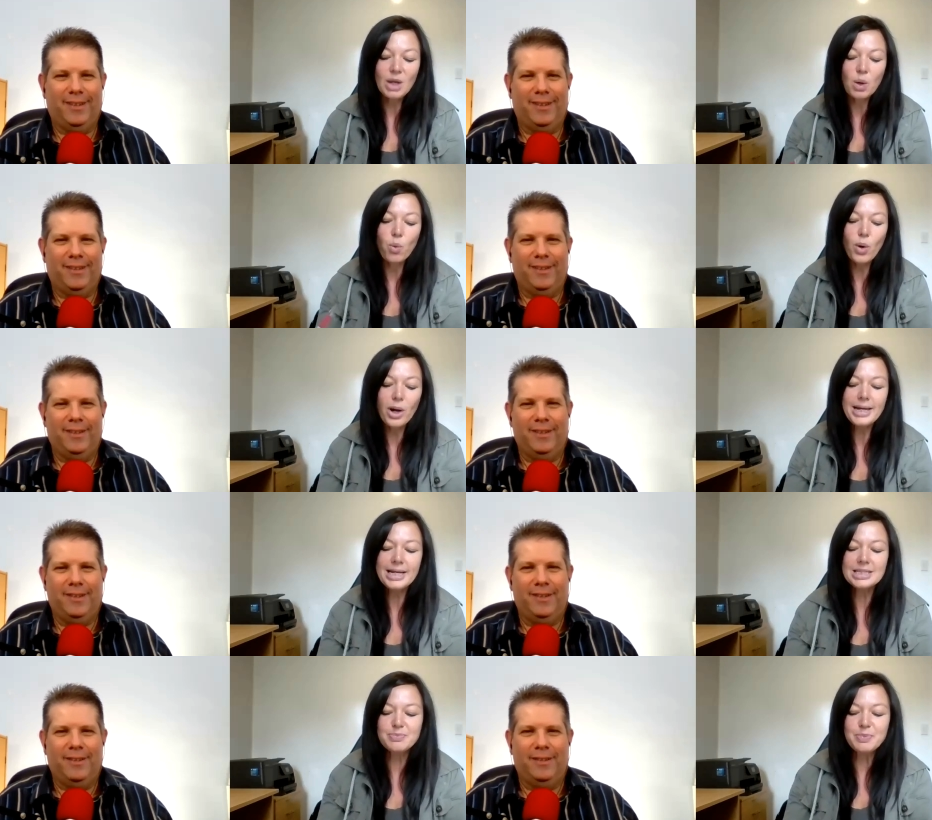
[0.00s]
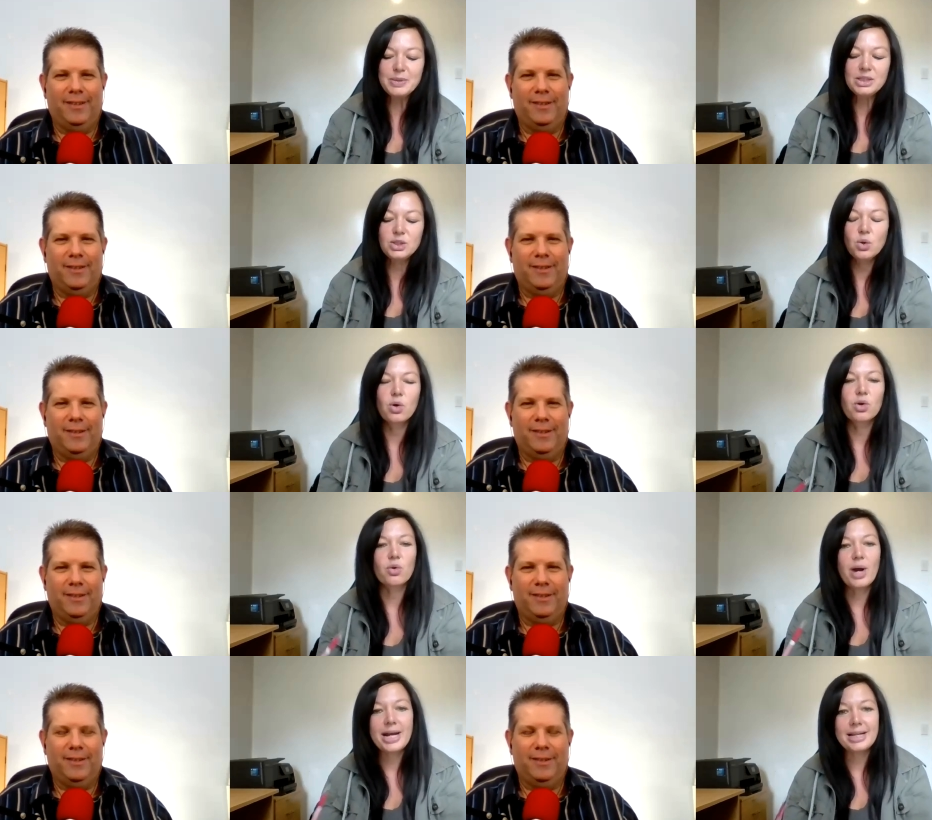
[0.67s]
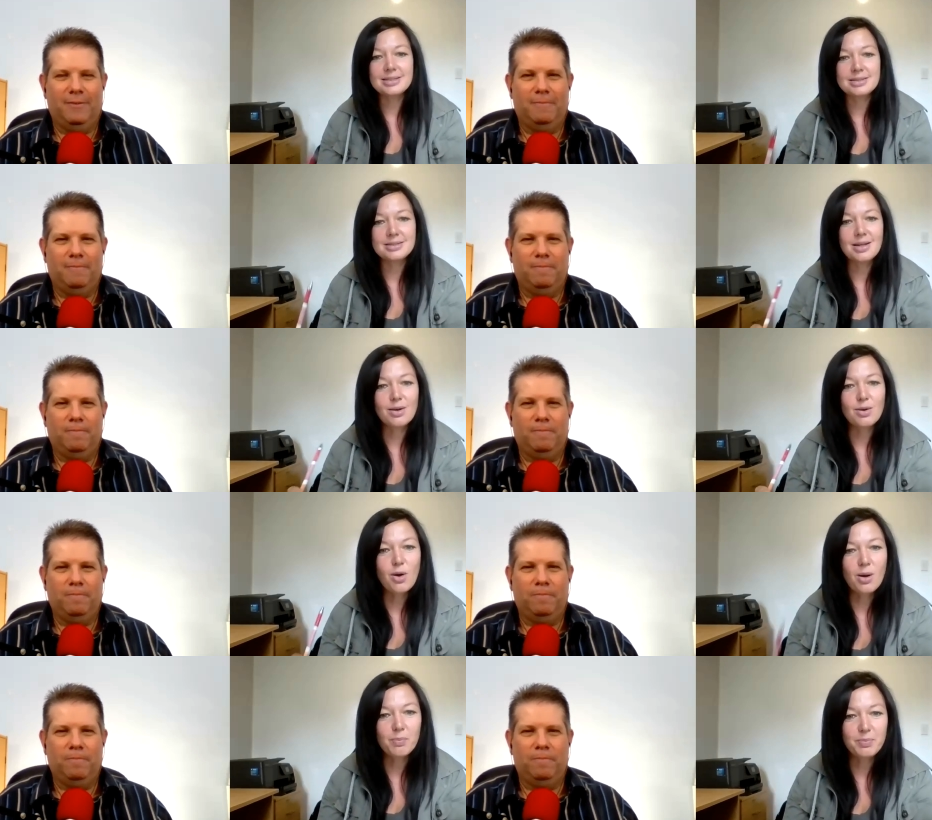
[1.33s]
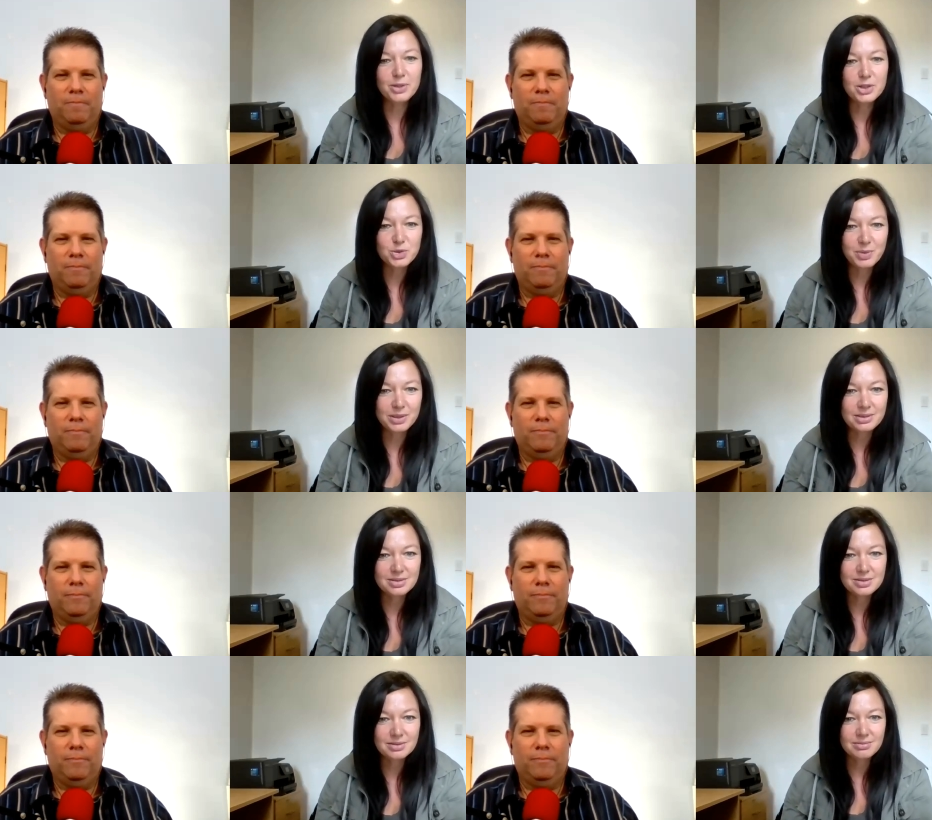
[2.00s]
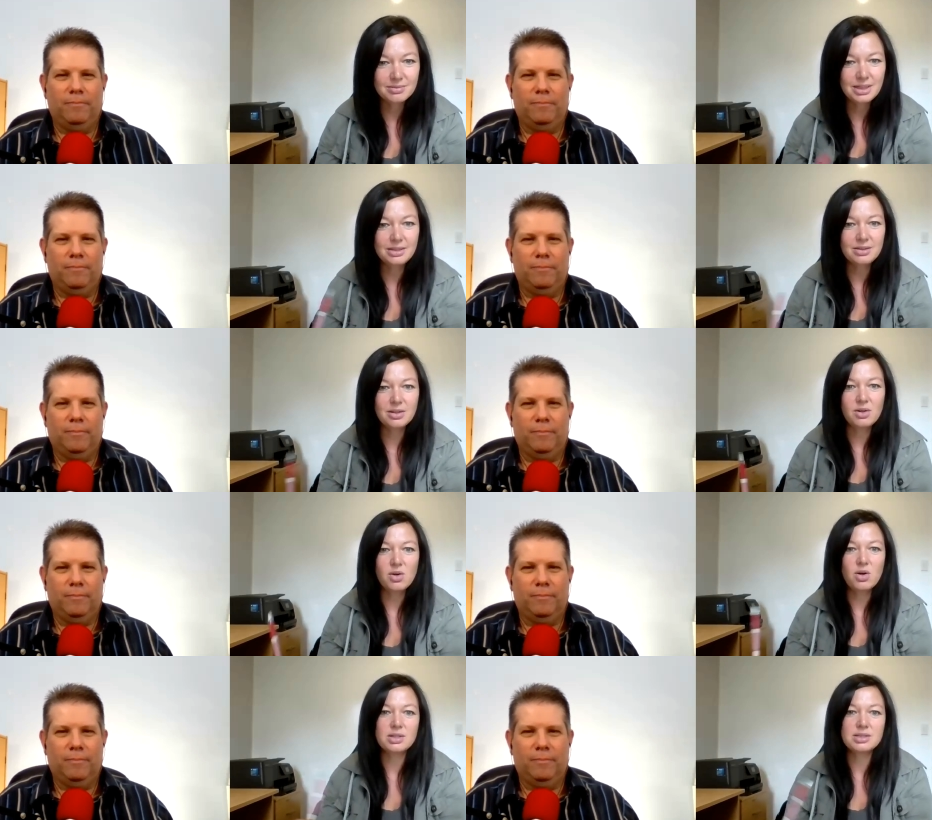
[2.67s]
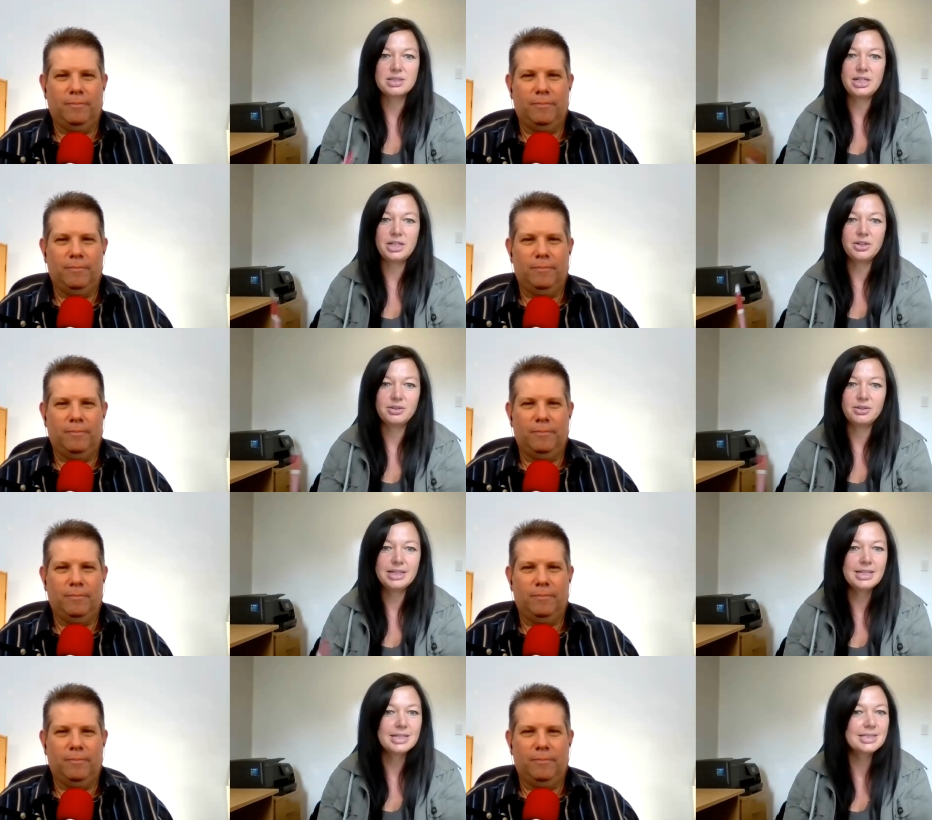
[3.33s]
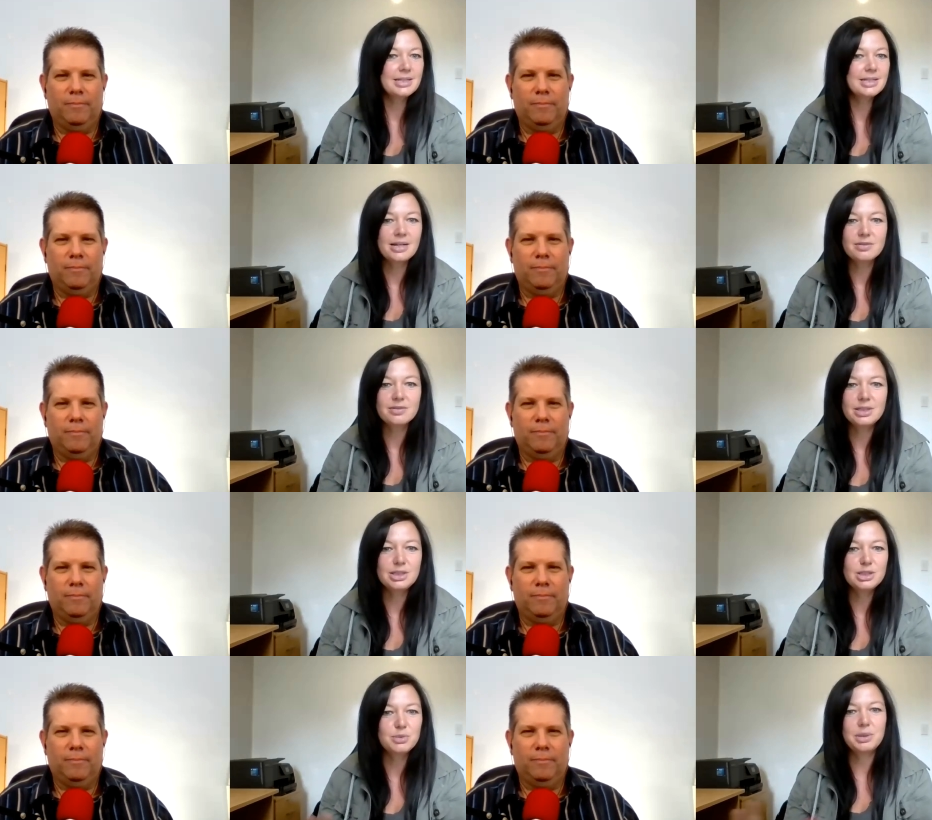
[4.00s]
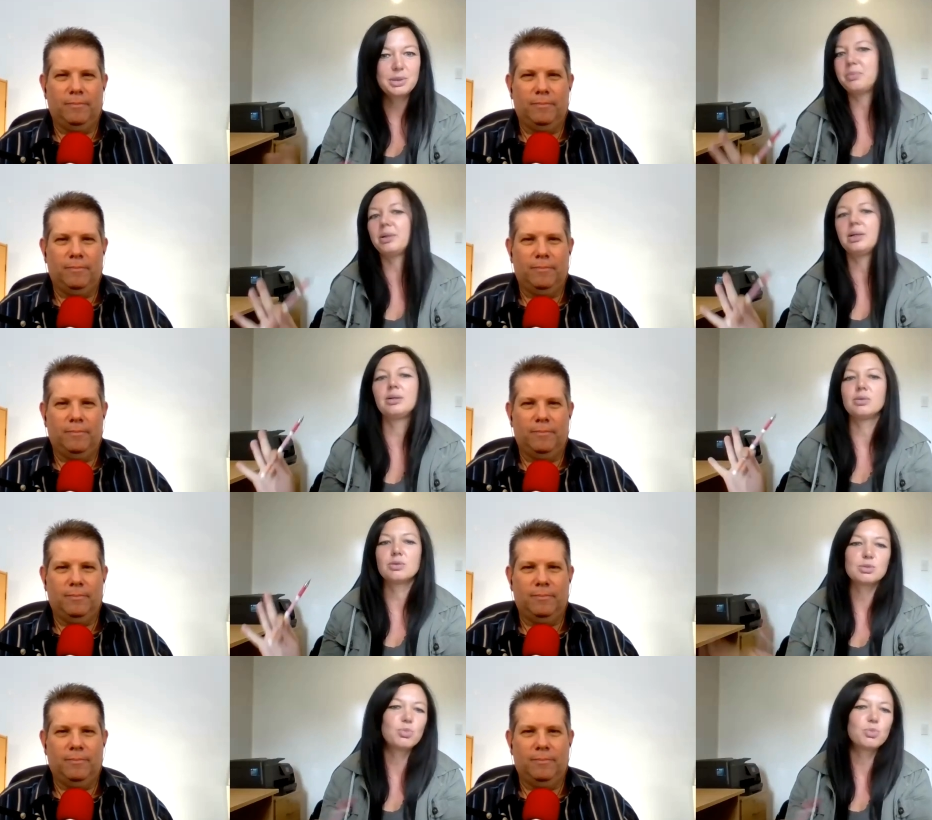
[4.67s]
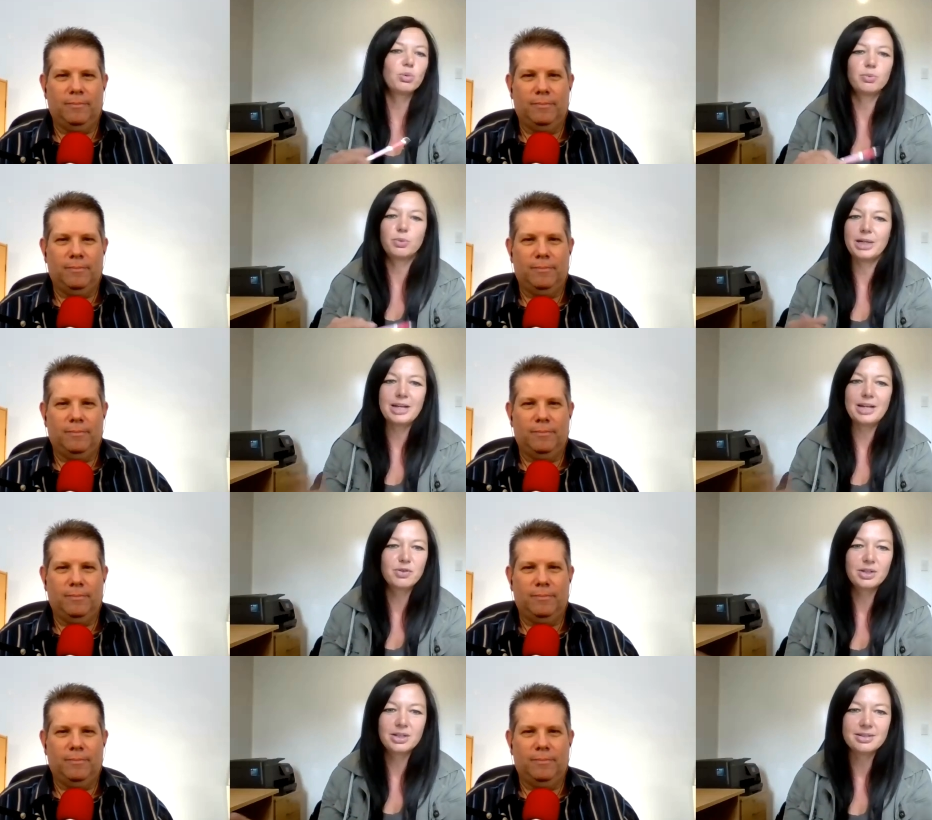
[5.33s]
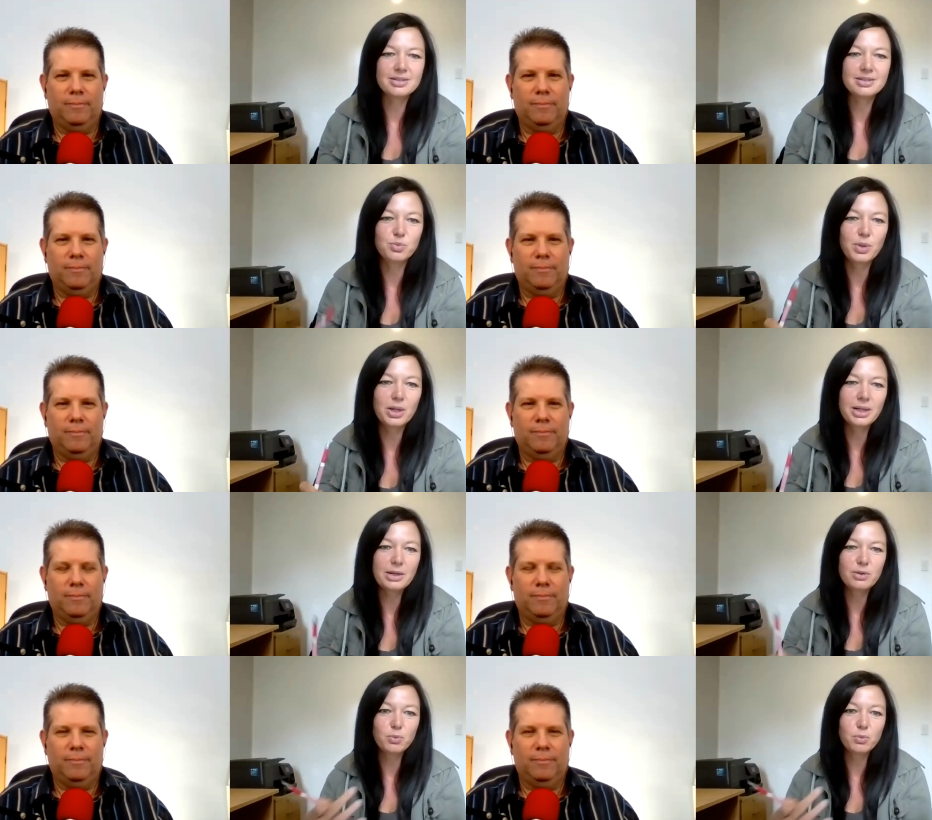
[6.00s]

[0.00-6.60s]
Speaker 1: what has been your greatest accomplishment in the last year? It doesn't have, need to be big or small, whatever it is. What